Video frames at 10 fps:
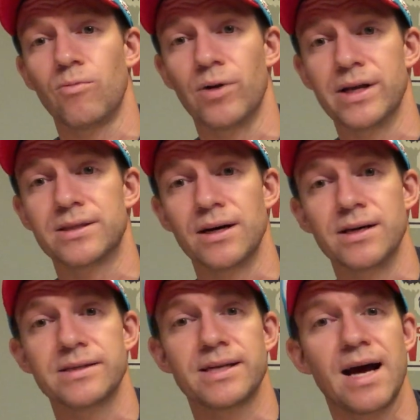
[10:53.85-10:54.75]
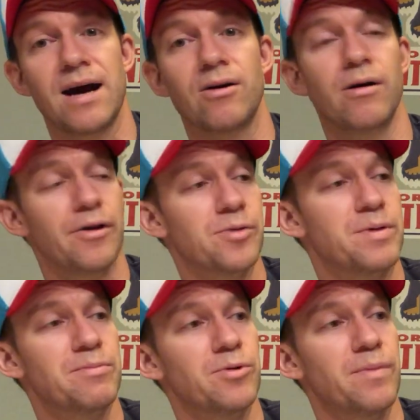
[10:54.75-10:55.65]
what it does and how other
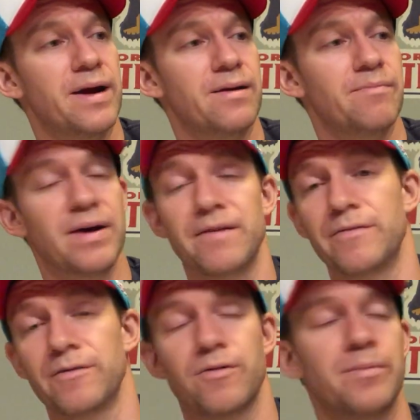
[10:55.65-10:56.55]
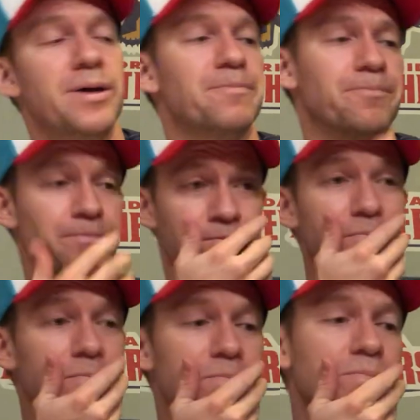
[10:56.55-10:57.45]
people might benefit from it.
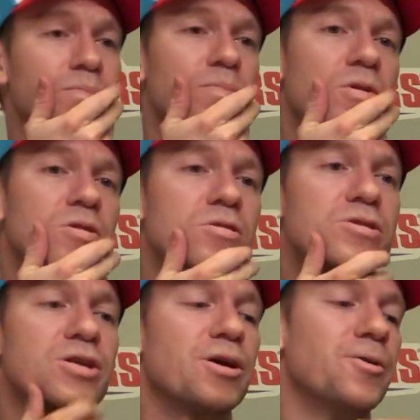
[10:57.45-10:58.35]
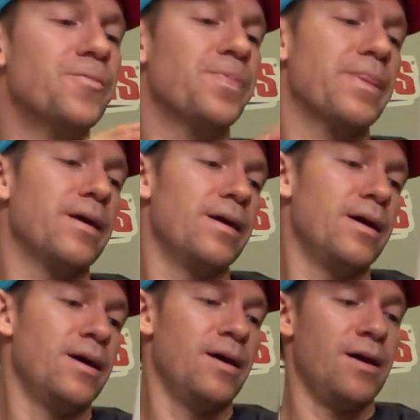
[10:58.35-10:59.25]
So
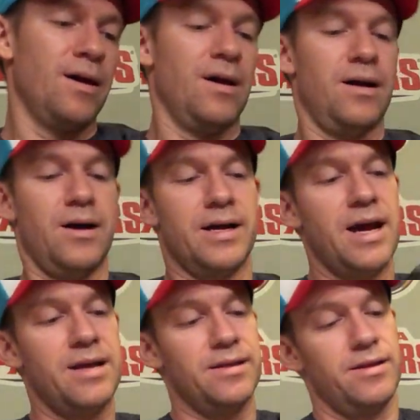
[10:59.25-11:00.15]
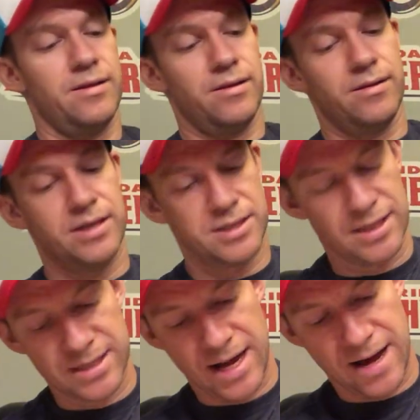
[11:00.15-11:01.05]
again, this
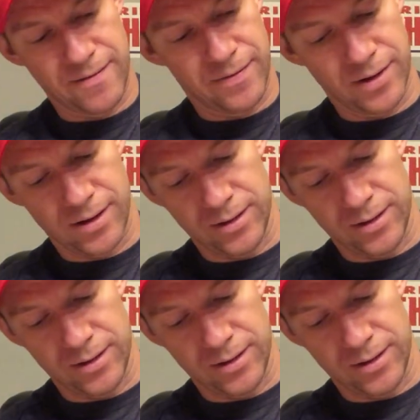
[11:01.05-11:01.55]
doesn't have